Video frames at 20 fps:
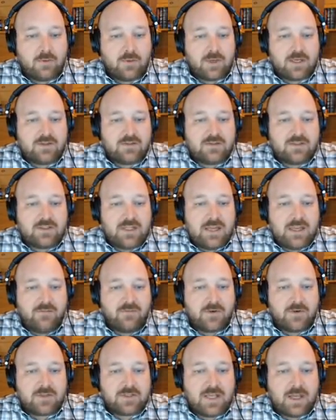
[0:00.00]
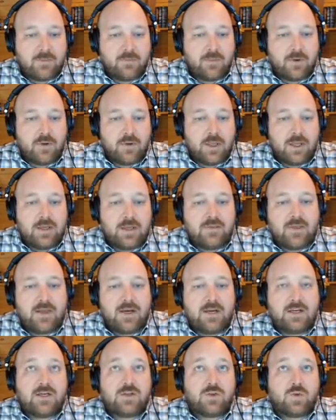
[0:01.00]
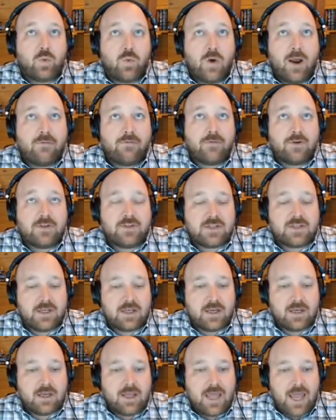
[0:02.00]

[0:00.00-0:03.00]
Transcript: We can see, for example, that it is referencing